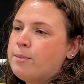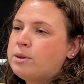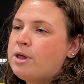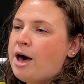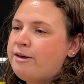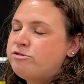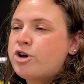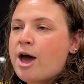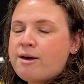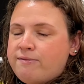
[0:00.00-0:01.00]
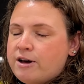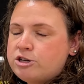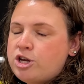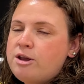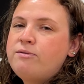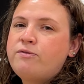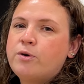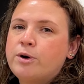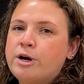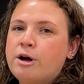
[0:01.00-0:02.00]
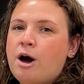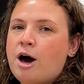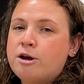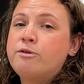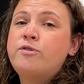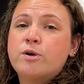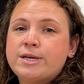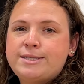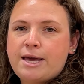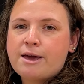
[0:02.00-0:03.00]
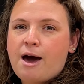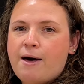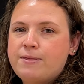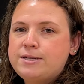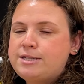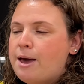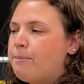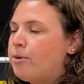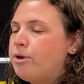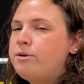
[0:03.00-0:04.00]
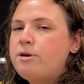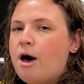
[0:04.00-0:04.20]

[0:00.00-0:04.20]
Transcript: live track function for auto-focusing on the sample